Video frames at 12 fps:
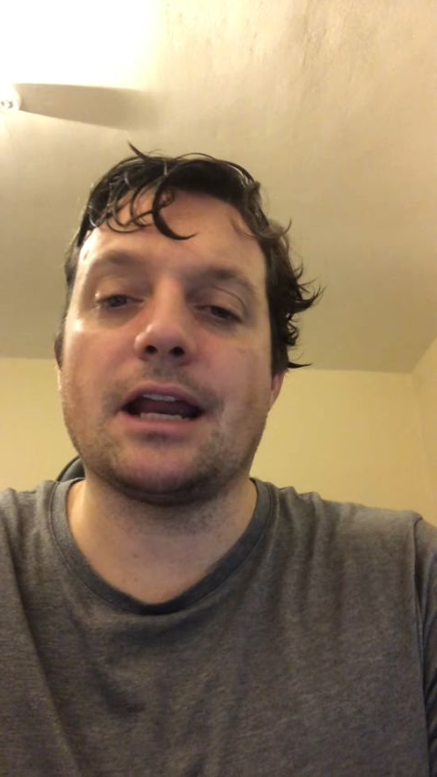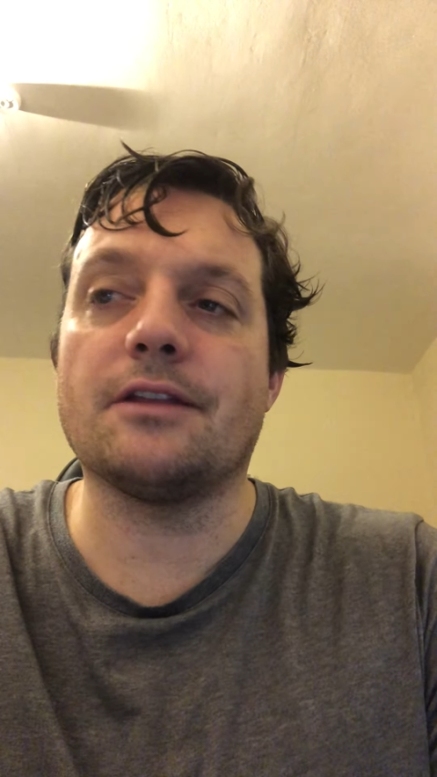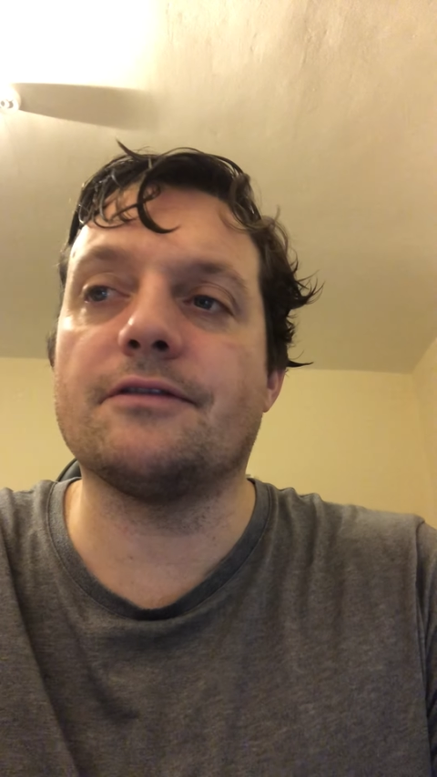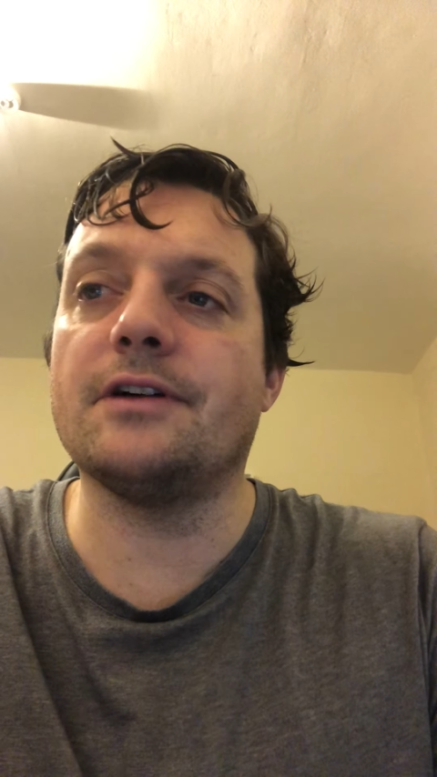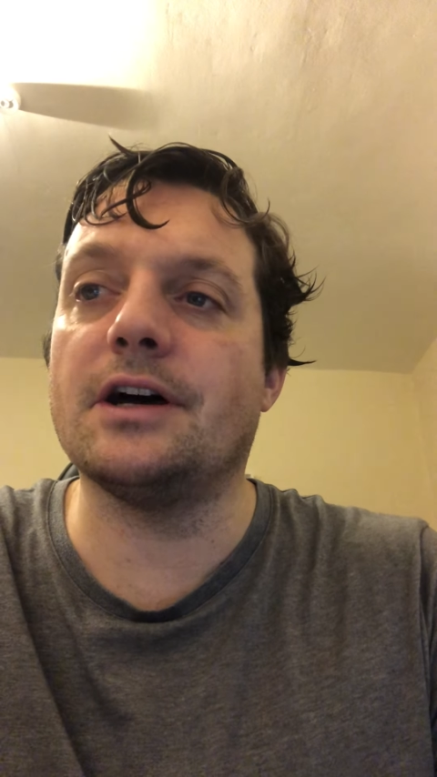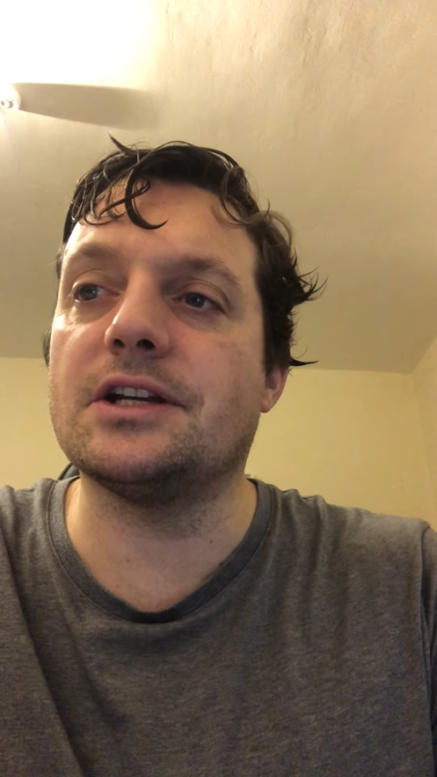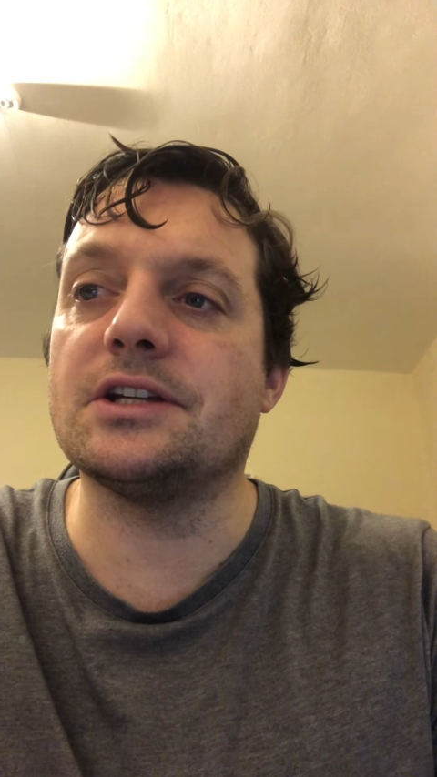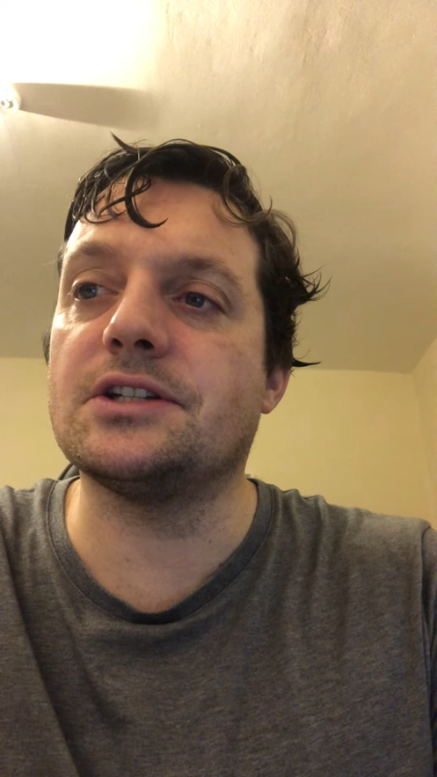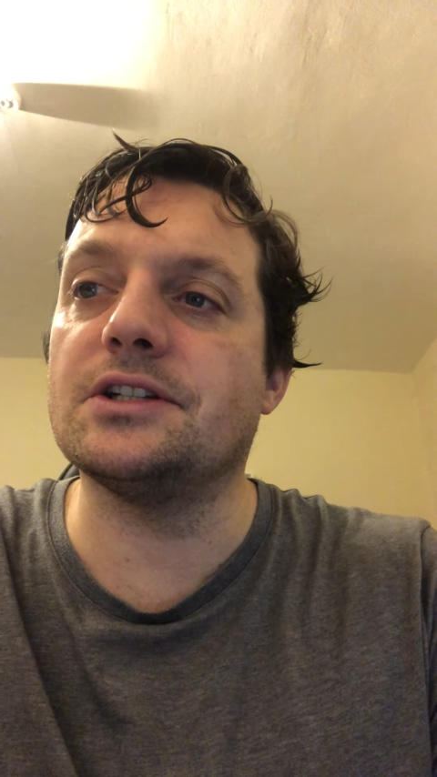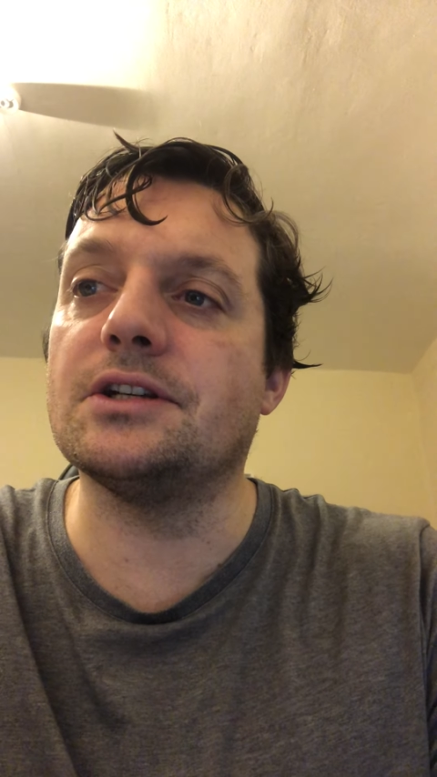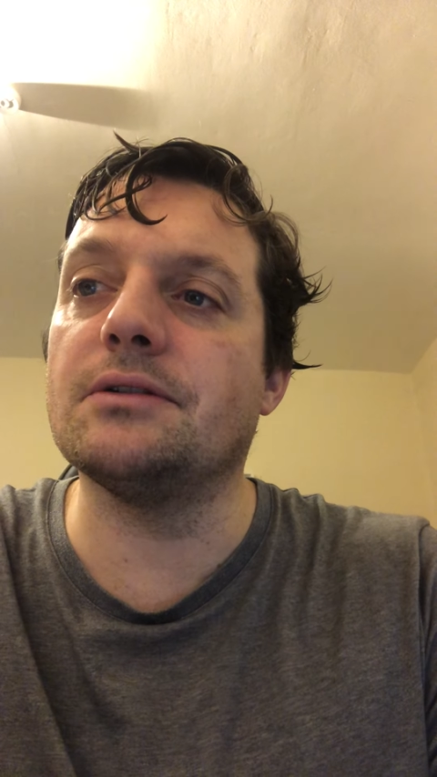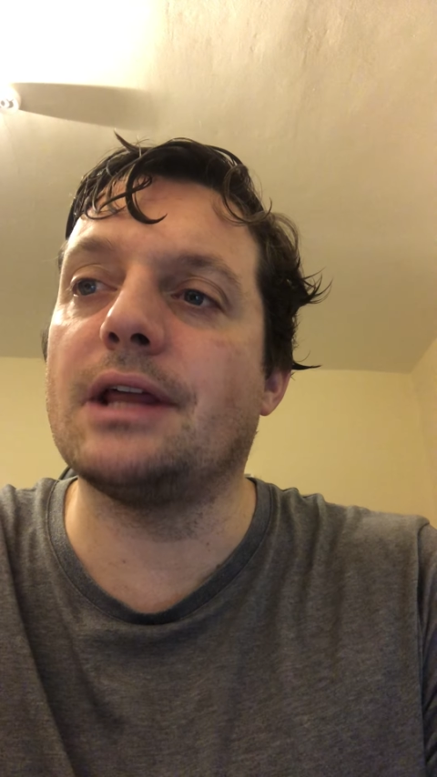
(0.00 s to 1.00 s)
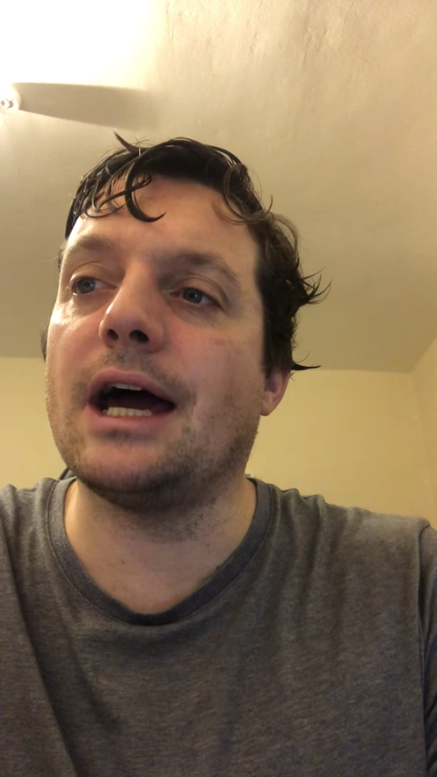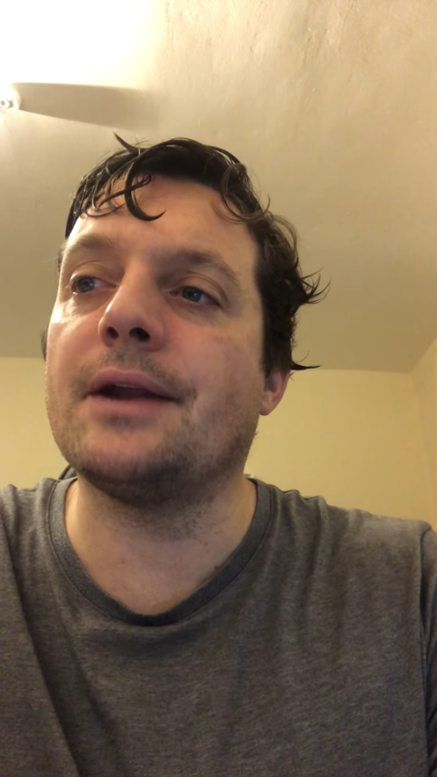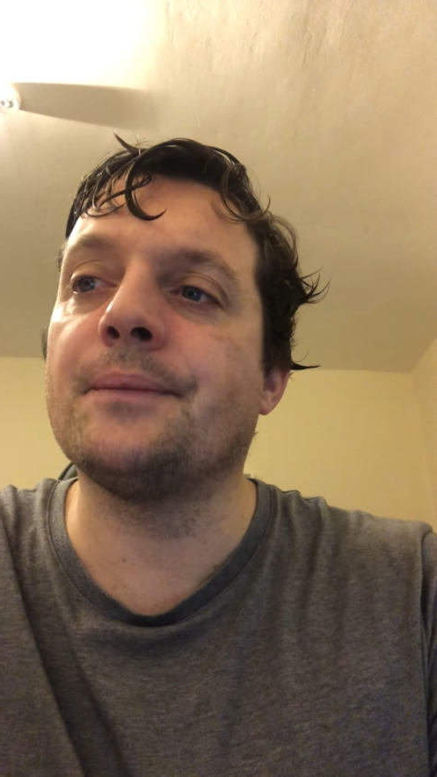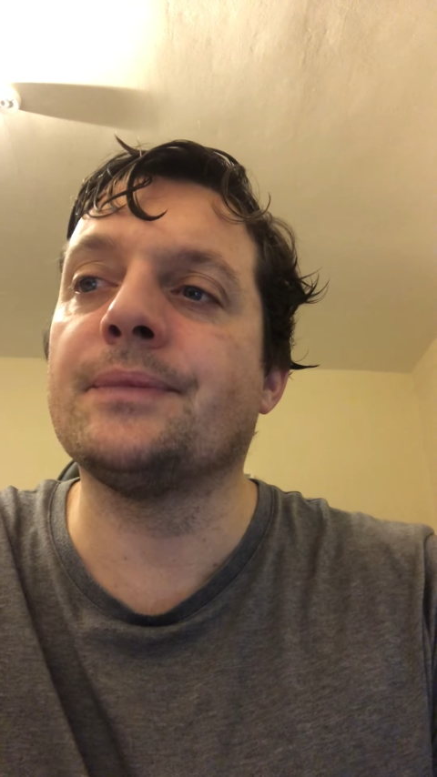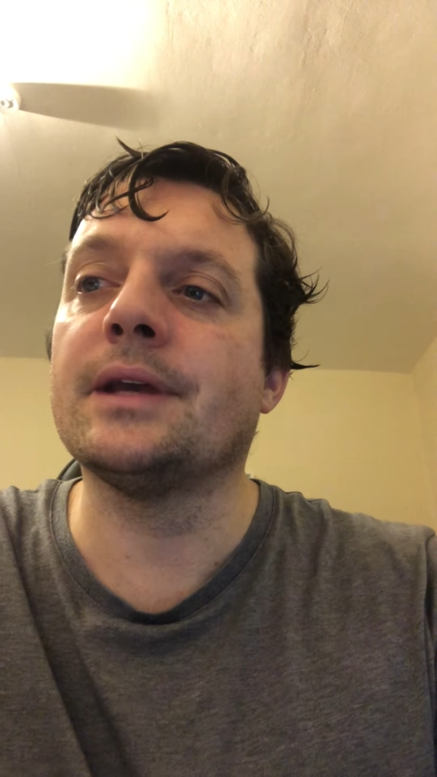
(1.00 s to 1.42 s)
out of the furnace to do that.